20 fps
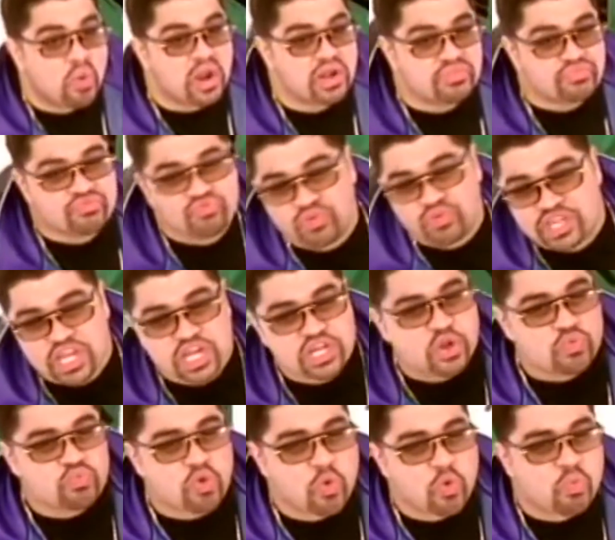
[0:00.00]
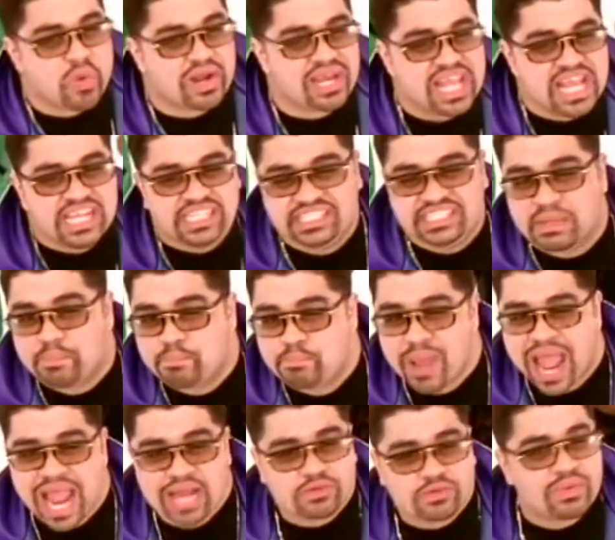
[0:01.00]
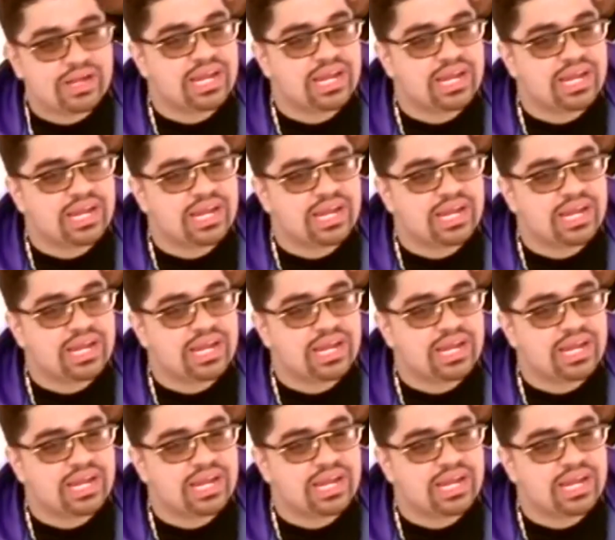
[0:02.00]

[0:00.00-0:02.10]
Promotion was also an issue. The